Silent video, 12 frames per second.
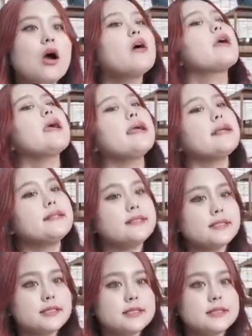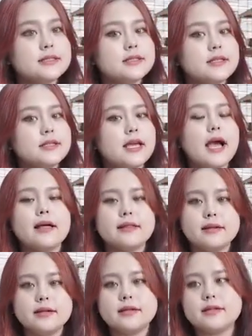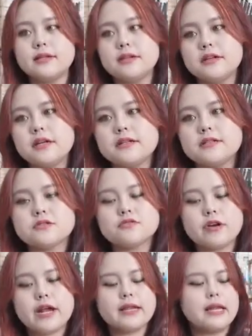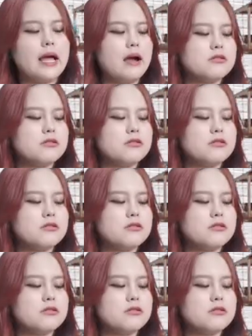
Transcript: Okay. Yeah, the internet is great now.